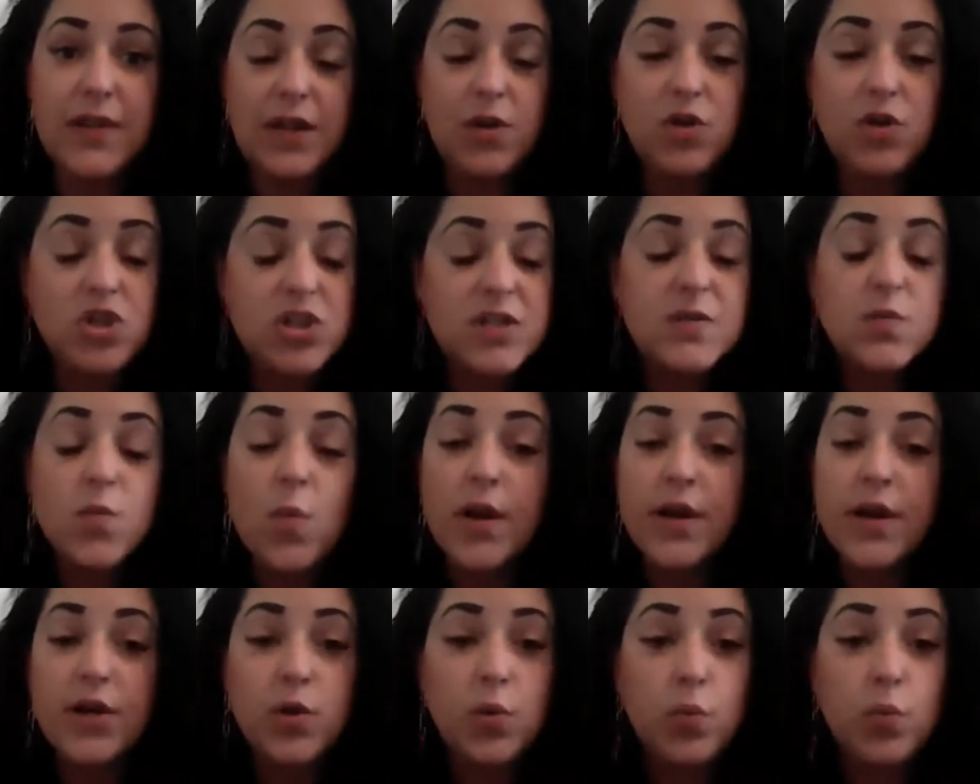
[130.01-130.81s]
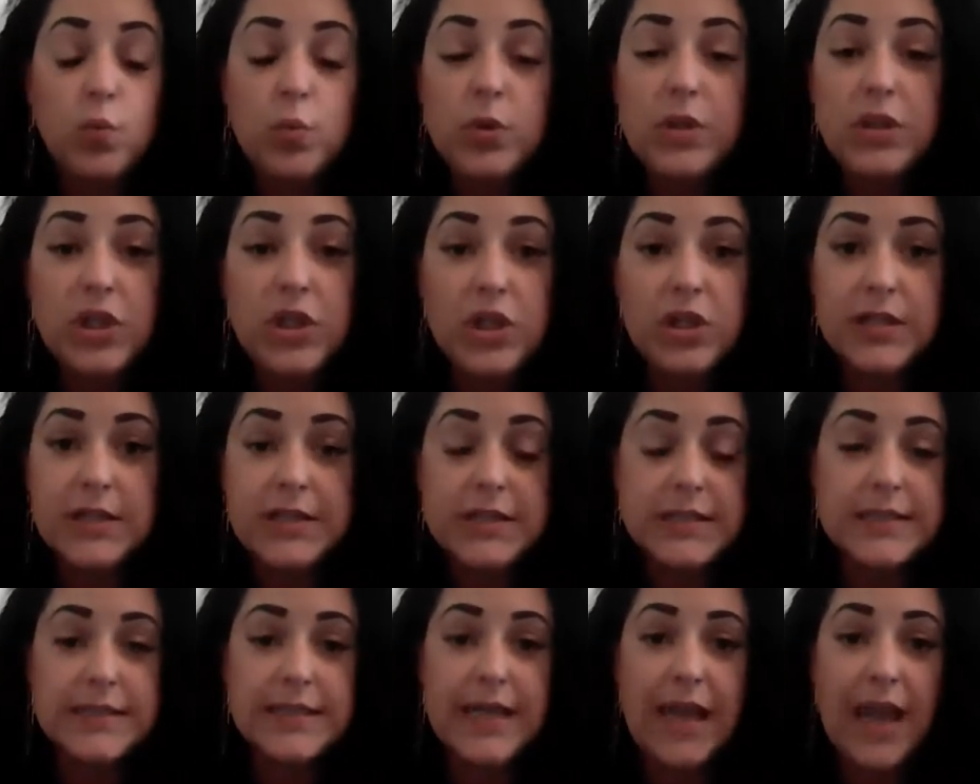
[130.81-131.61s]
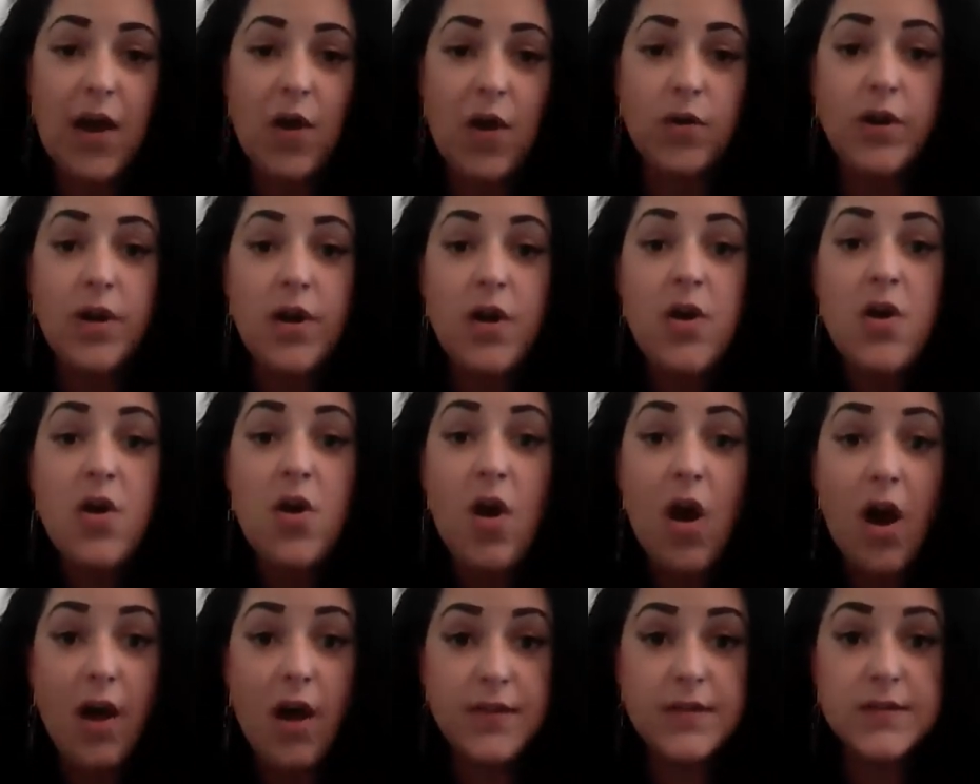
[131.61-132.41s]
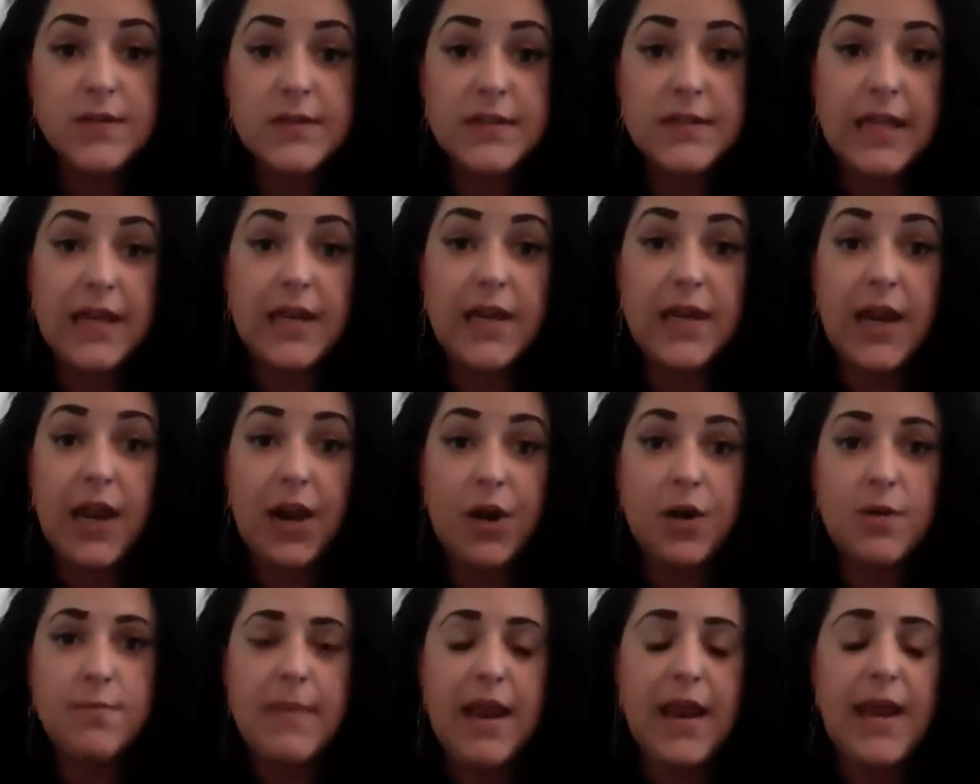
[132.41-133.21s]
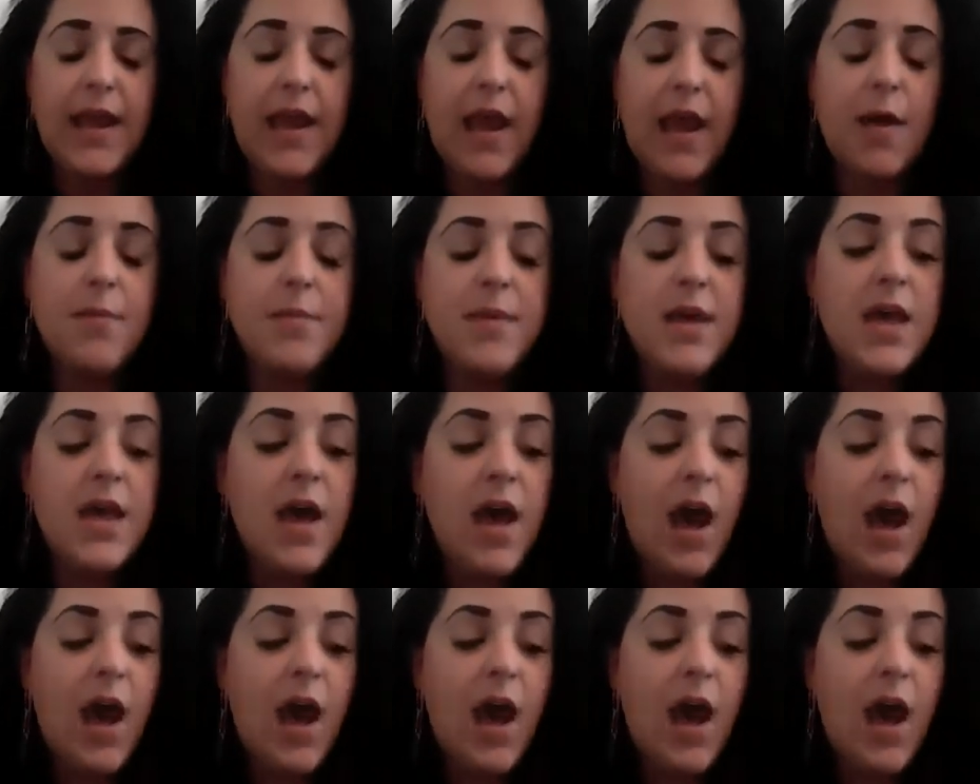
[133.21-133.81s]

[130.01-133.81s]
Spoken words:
They just wanted a really good discount on their skincare and makeup.